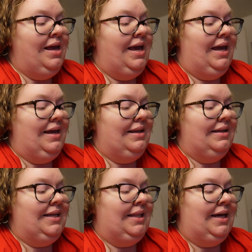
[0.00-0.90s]

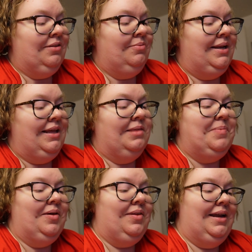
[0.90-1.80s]
And the last one is
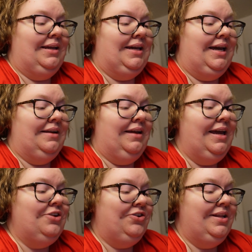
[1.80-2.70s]
Spells and
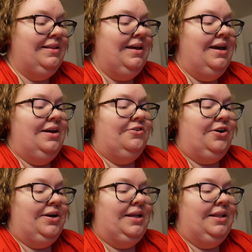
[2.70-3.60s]
Incantations.
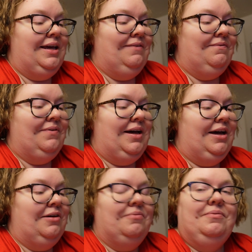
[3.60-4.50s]
Target length
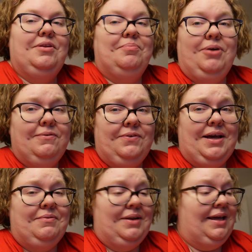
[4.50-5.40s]
of the prompt for
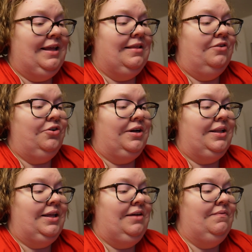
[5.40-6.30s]
that one is target
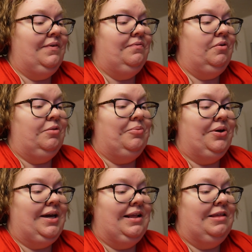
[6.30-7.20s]
length for the
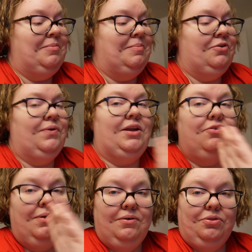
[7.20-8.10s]
book has to be between
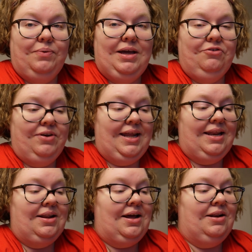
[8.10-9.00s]

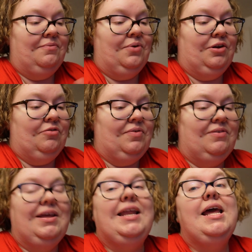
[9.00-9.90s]
389 and
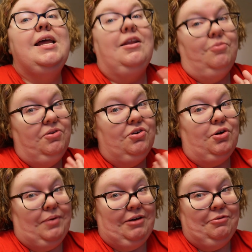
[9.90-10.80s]
415. This one took
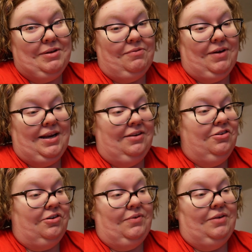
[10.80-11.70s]
a while for me to find. It
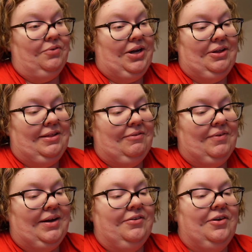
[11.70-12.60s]
took a while for Ethan to
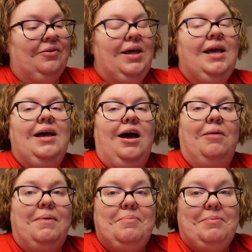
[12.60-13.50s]
find too.
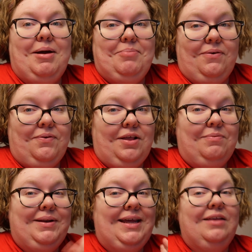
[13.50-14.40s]
But my book for this
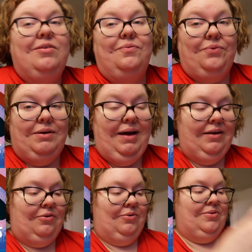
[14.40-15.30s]
one is Free
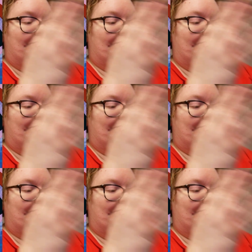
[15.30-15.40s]
Radicals.